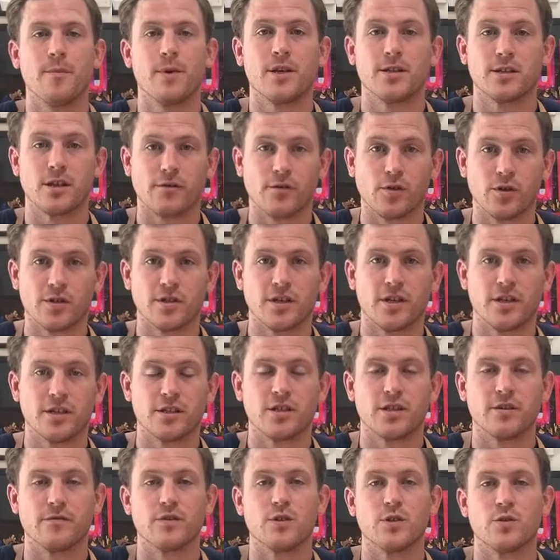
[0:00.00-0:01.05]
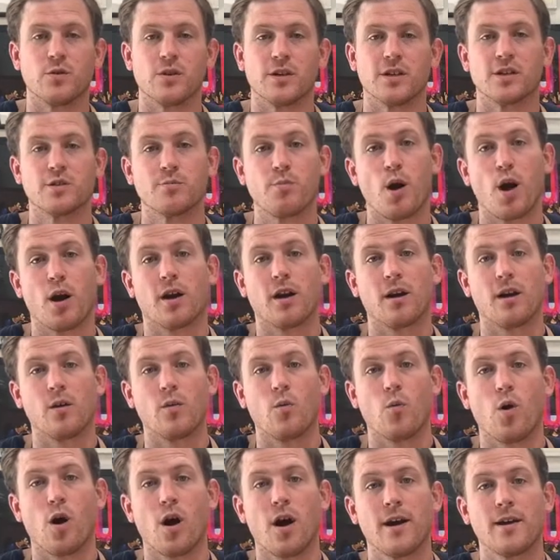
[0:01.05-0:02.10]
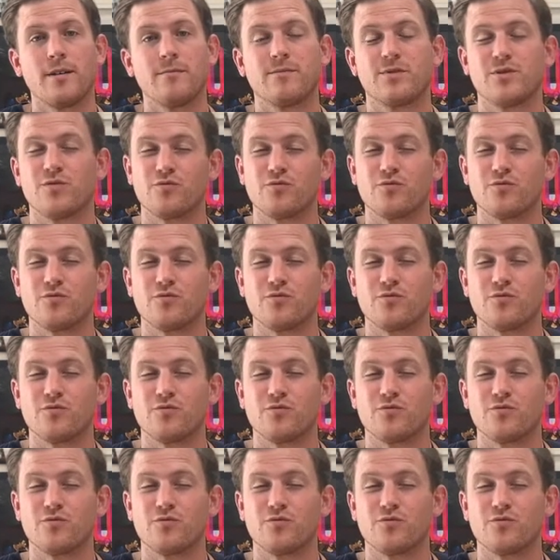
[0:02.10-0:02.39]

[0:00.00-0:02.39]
is our alternative to a sparkling wine.